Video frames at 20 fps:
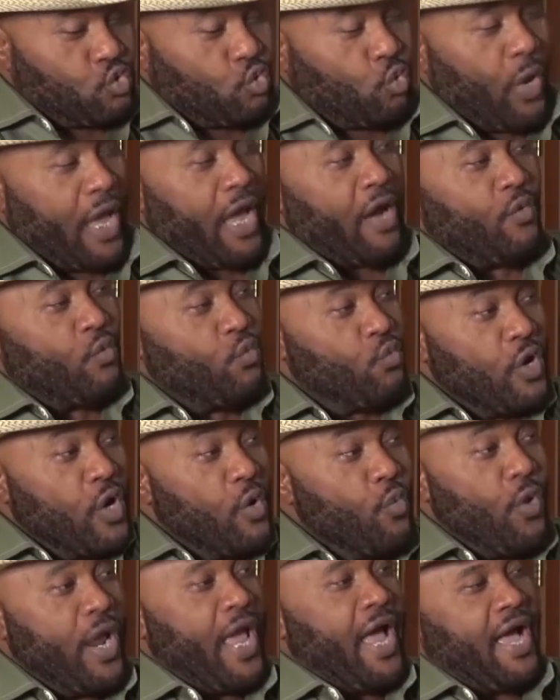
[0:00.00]
Square. We
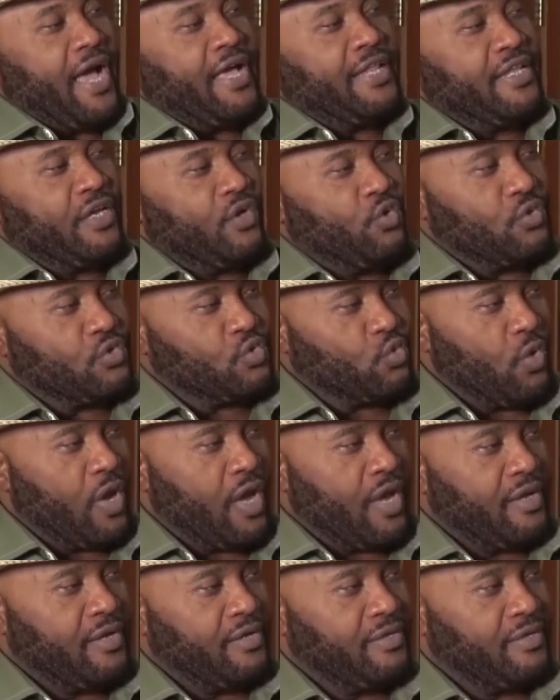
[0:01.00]
were at the Eagle Square